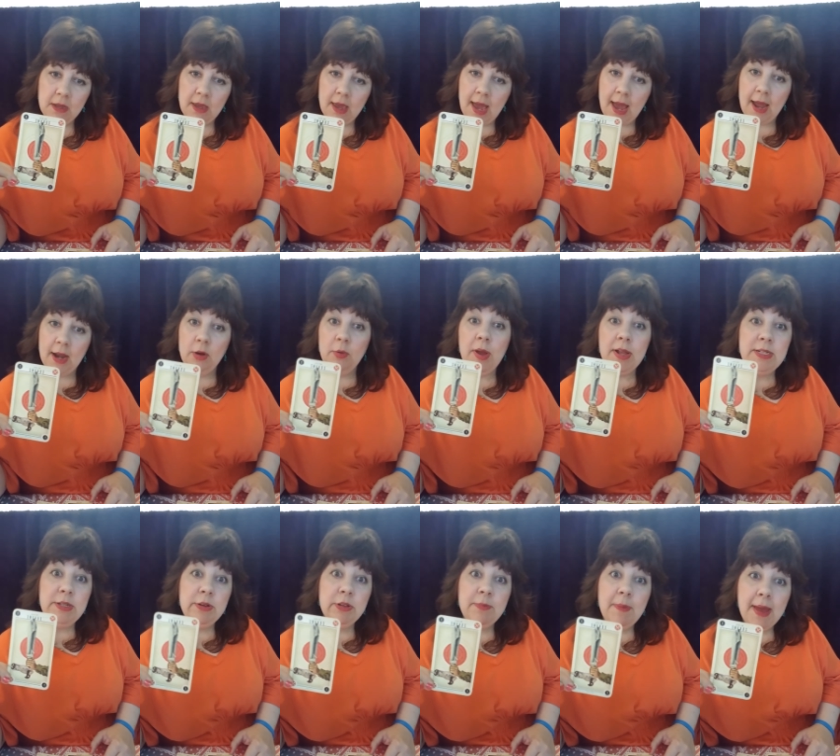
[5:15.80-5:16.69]
how do I
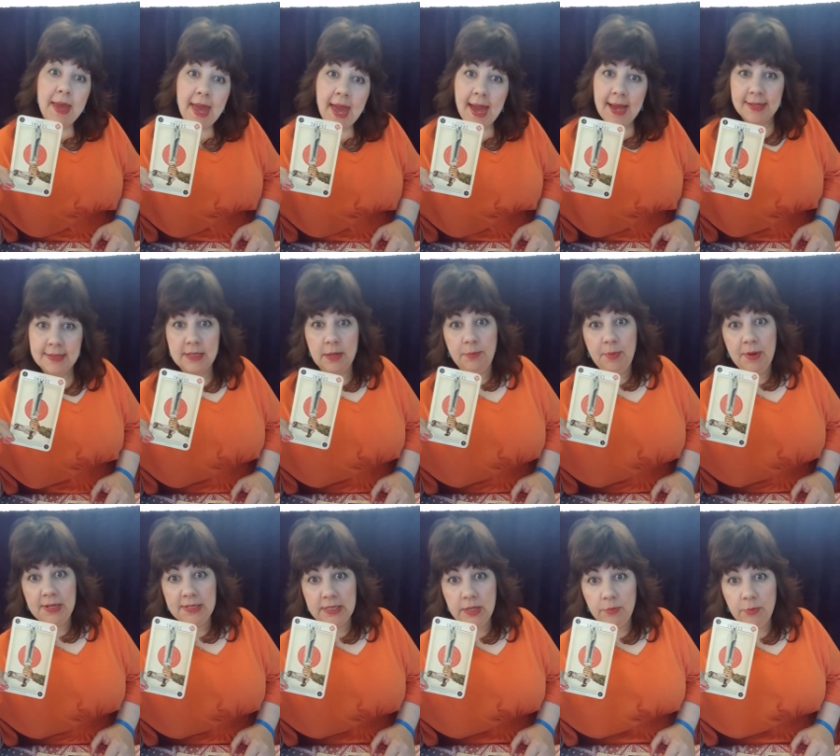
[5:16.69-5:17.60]
deal with my ex? I
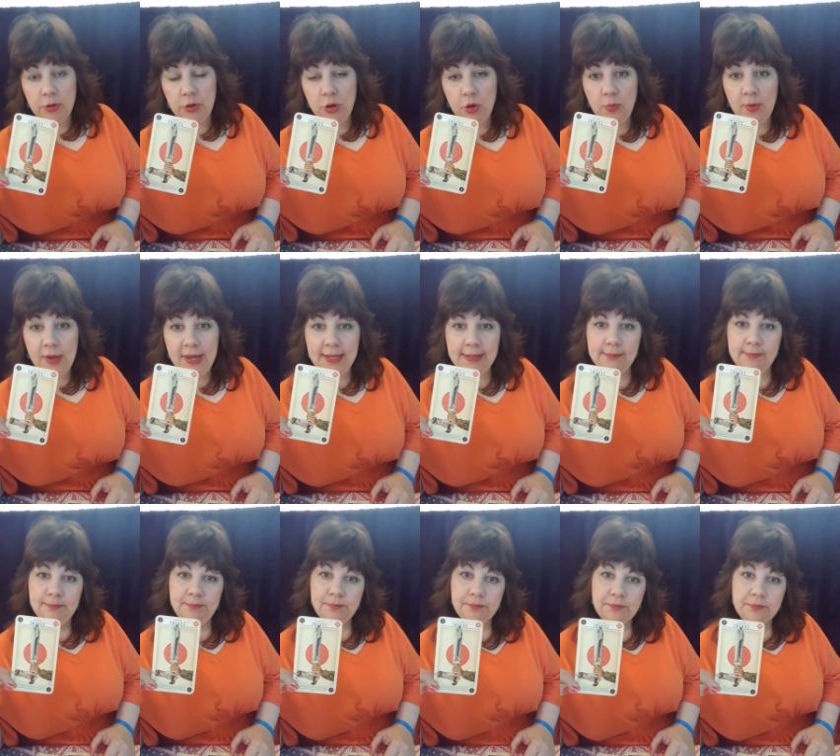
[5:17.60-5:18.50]
bring someone new in?
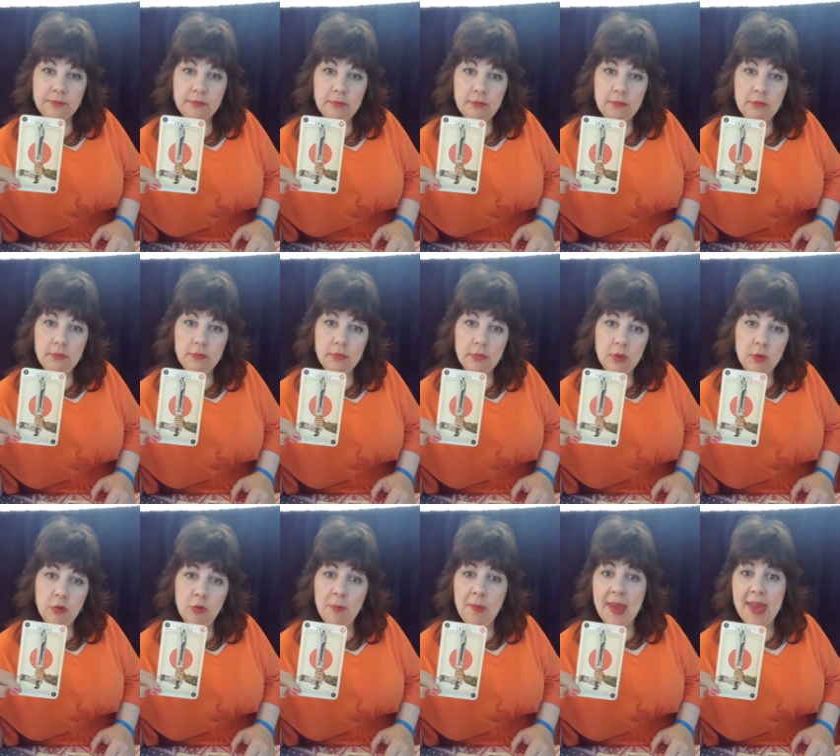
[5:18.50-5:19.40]

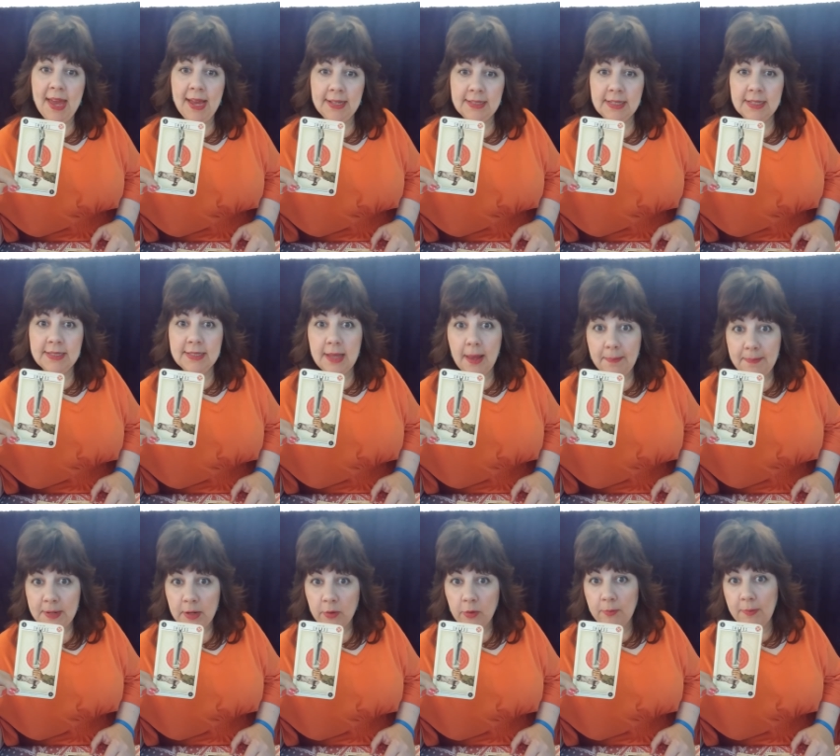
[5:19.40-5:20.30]
Will my ex accept
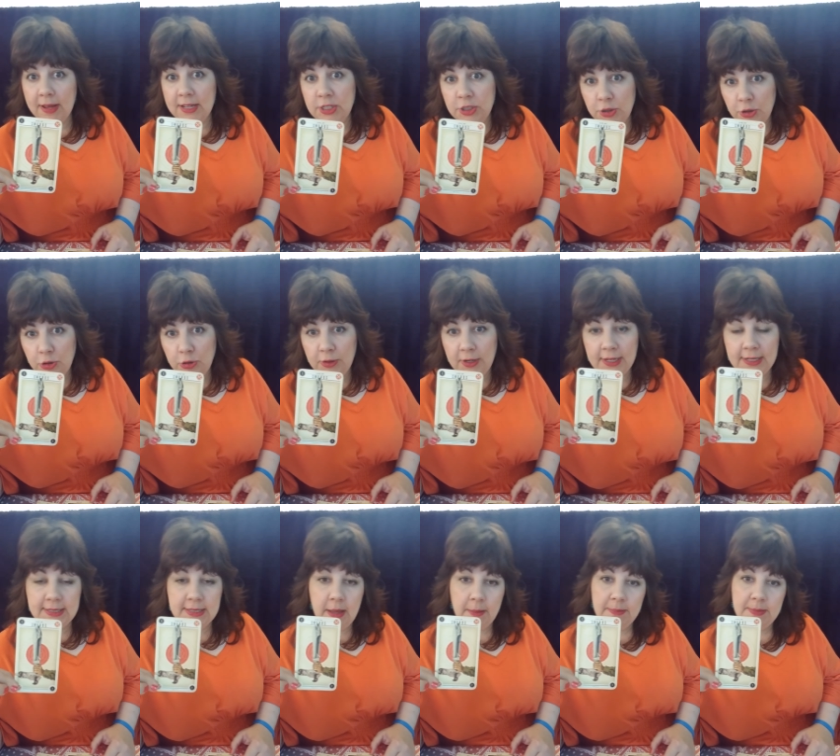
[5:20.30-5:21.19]
it? Will my children
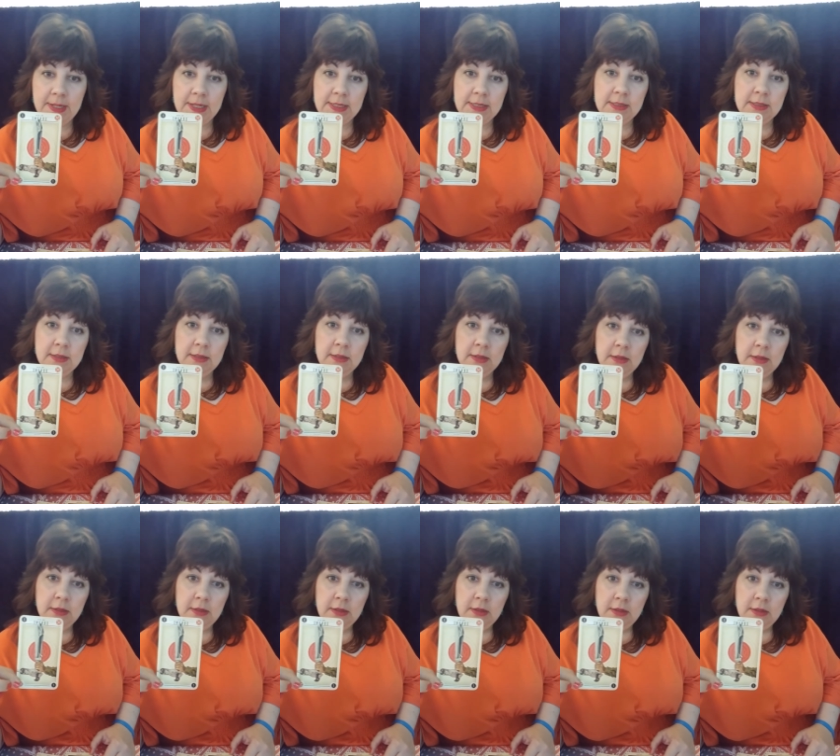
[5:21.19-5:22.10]
accept it?
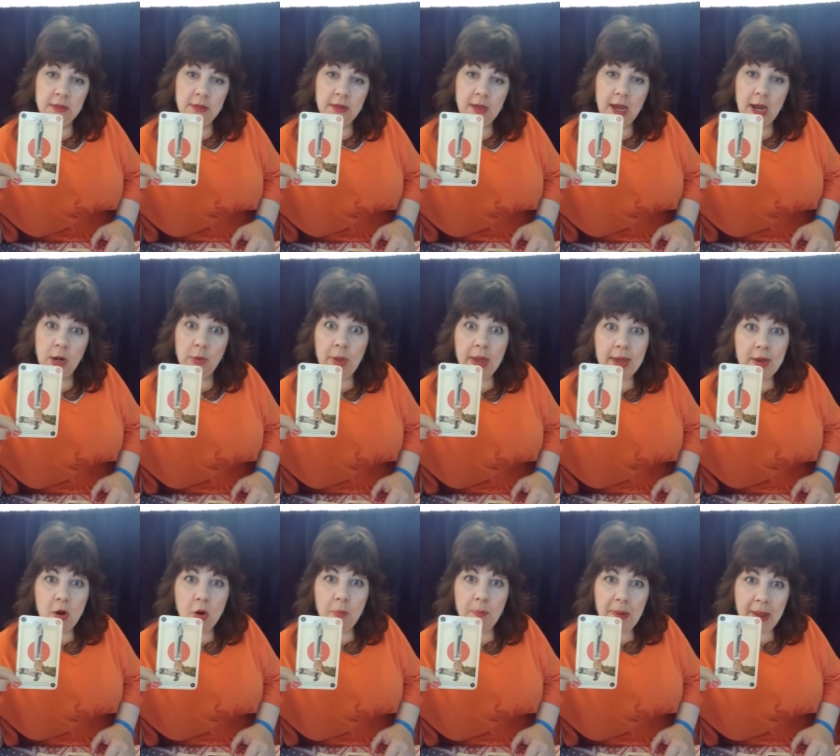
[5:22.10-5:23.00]
How do I
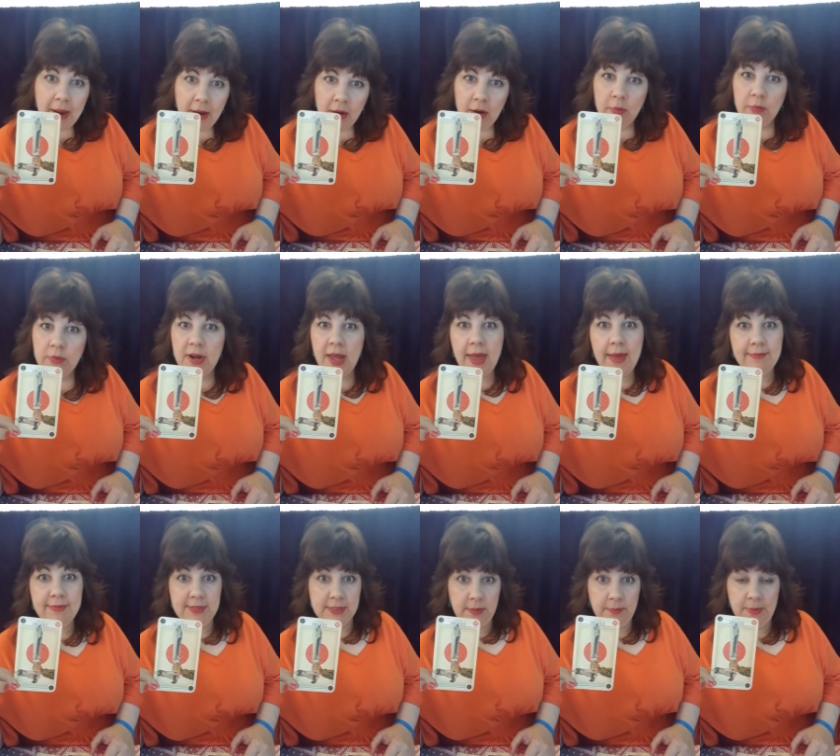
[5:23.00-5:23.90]
co-parent when I have
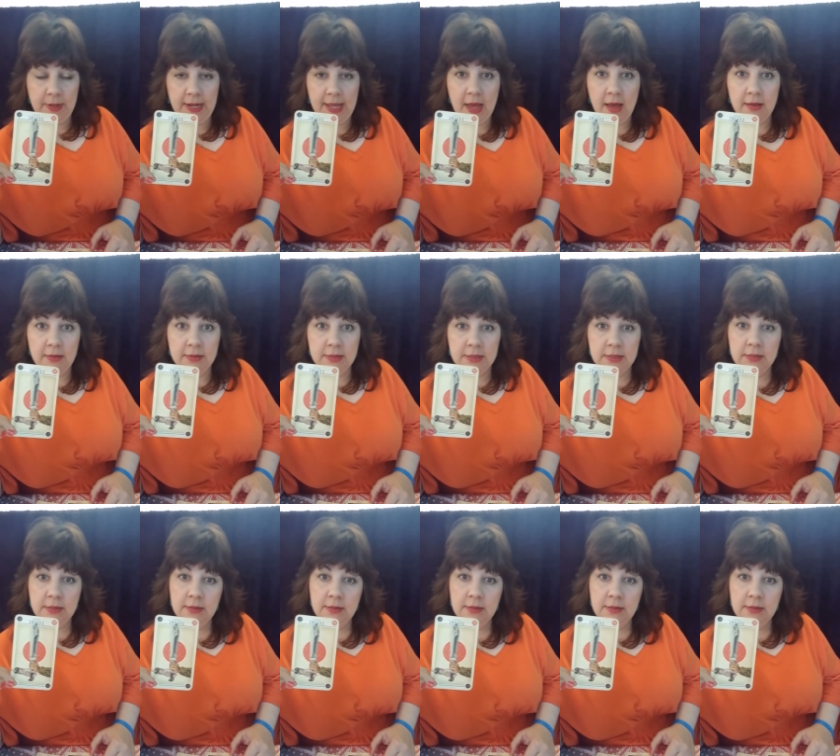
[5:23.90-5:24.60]
somebody else?